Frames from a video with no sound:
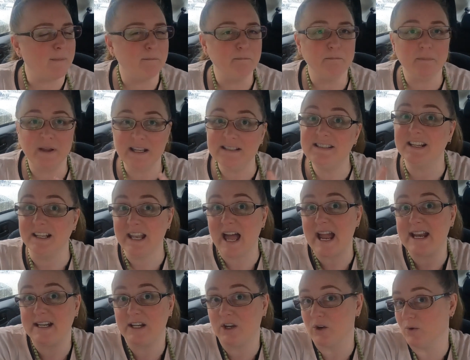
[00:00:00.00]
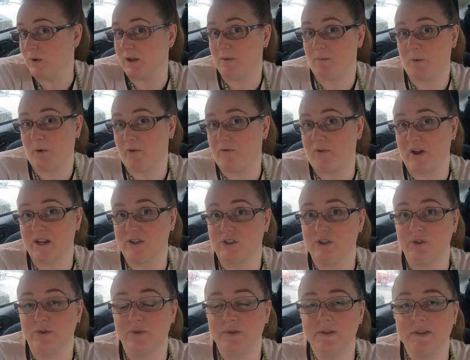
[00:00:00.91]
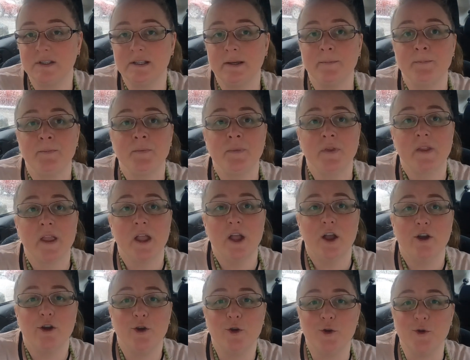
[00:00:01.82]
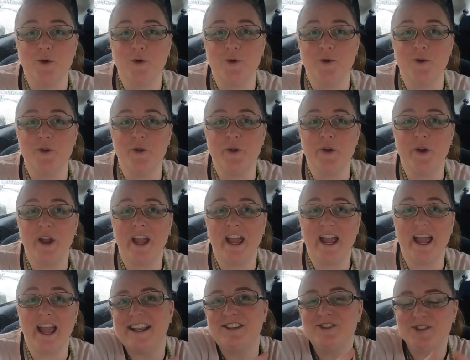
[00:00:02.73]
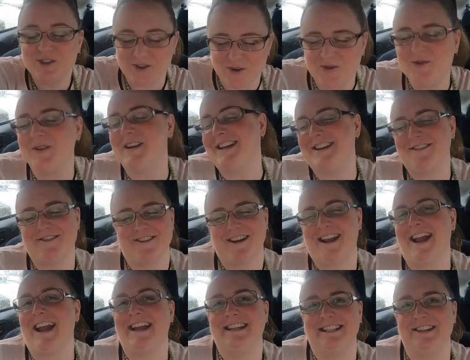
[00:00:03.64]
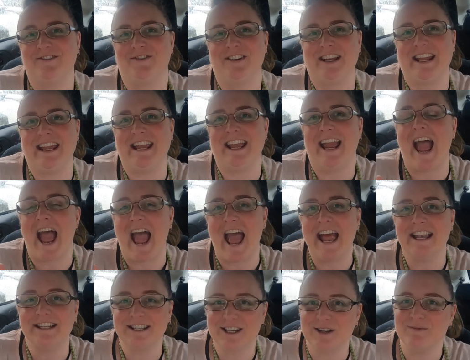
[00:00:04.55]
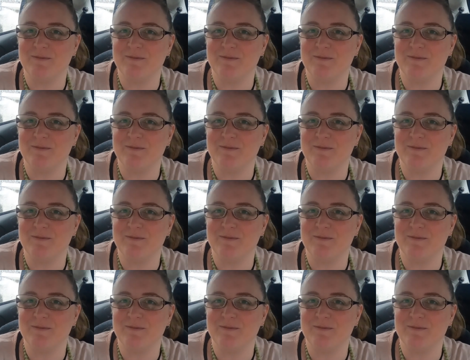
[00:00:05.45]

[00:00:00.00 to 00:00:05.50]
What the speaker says: mid to late career professionals who enjoy creativity and